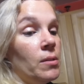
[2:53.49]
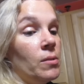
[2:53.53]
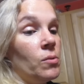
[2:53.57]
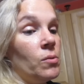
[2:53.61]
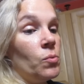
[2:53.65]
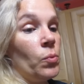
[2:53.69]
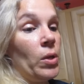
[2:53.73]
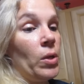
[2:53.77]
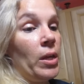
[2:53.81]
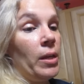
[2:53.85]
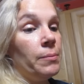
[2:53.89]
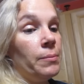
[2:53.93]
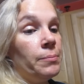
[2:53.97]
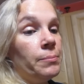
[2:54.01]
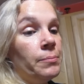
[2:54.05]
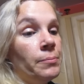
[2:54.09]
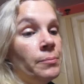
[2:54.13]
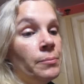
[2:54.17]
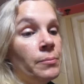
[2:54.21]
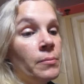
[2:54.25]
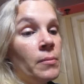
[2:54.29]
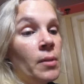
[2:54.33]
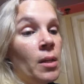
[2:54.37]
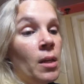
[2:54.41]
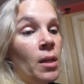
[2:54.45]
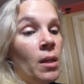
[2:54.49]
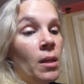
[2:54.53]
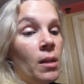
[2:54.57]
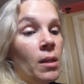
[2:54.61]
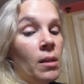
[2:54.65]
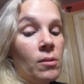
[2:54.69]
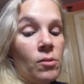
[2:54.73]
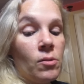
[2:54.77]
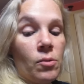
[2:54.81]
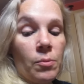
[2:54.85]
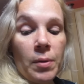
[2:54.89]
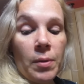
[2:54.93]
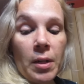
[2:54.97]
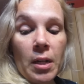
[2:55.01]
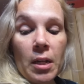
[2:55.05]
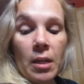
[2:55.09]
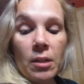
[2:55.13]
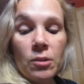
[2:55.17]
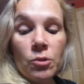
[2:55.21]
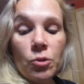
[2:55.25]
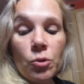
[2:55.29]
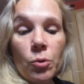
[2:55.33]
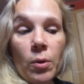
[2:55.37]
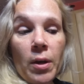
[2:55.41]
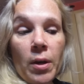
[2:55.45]
sweet. So I'm going to
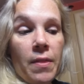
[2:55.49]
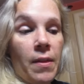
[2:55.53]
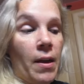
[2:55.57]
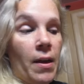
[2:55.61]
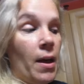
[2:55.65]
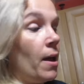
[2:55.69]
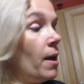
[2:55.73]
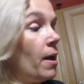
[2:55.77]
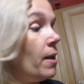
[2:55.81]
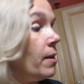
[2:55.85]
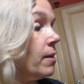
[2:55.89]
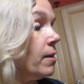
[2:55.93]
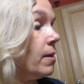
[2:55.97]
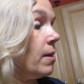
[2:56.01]
enjoy that.